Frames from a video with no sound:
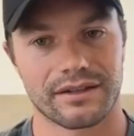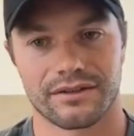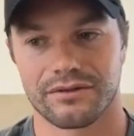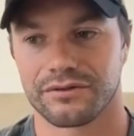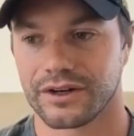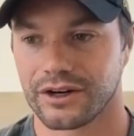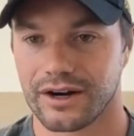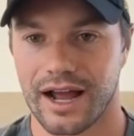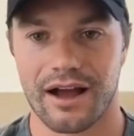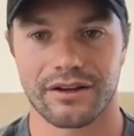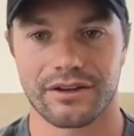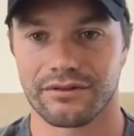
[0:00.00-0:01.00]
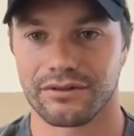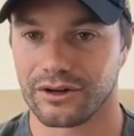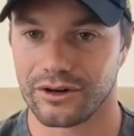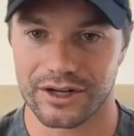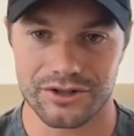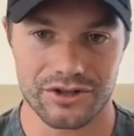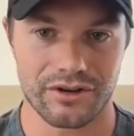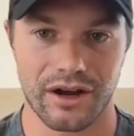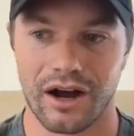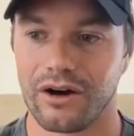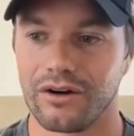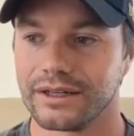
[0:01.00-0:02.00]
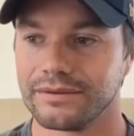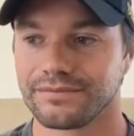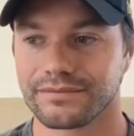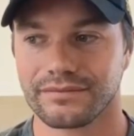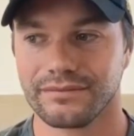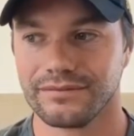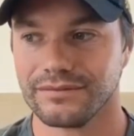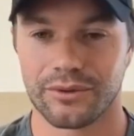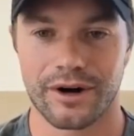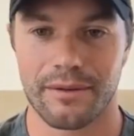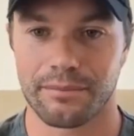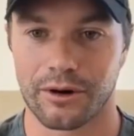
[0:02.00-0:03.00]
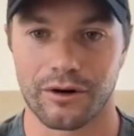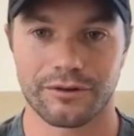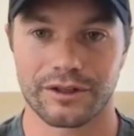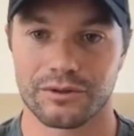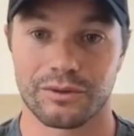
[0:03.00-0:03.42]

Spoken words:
You figure it out, you learn as you go. And we're not perfect.